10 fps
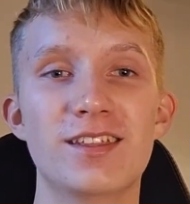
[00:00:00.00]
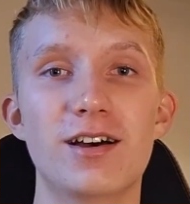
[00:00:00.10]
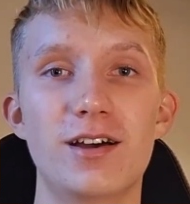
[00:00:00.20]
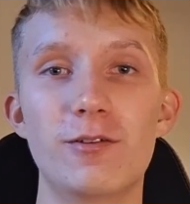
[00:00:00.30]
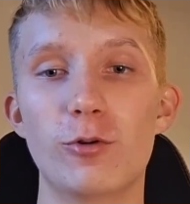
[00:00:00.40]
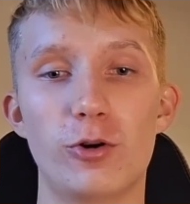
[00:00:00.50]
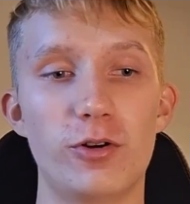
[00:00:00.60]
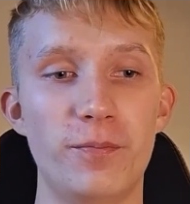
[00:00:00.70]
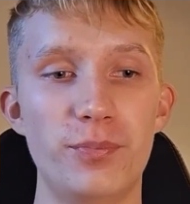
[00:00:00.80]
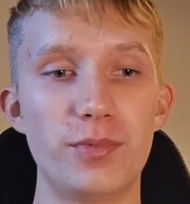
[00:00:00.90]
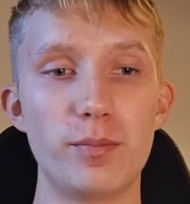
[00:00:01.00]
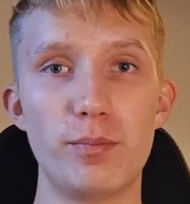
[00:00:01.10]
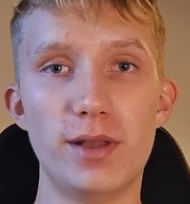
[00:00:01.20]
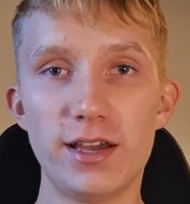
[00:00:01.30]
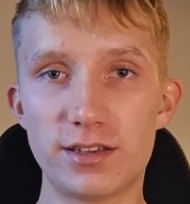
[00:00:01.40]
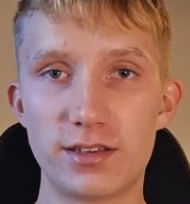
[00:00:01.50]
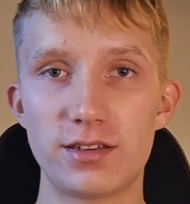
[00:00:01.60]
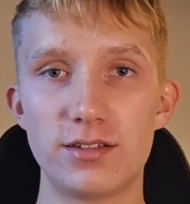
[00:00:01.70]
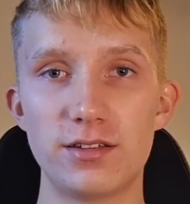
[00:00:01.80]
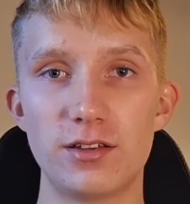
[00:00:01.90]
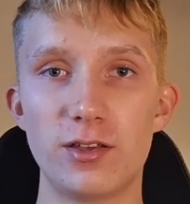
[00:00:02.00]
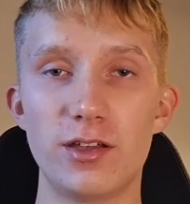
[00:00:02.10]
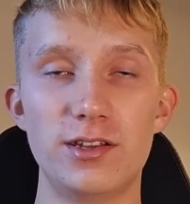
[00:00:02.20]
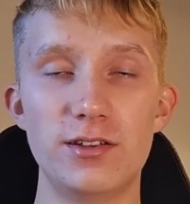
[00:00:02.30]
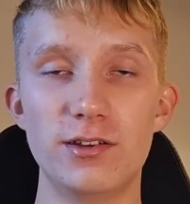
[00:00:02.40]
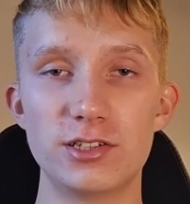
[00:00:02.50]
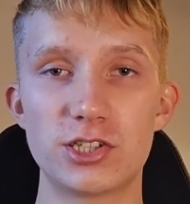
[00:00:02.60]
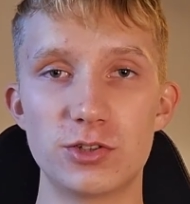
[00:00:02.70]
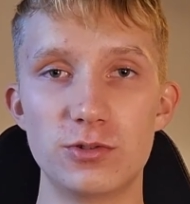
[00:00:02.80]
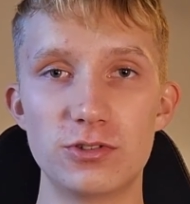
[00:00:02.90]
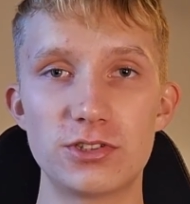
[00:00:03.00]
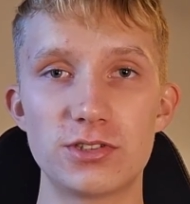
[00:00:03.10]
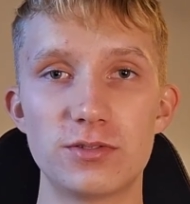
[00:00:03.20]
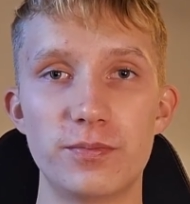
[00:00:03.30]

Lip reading: I wore black Adidas shoes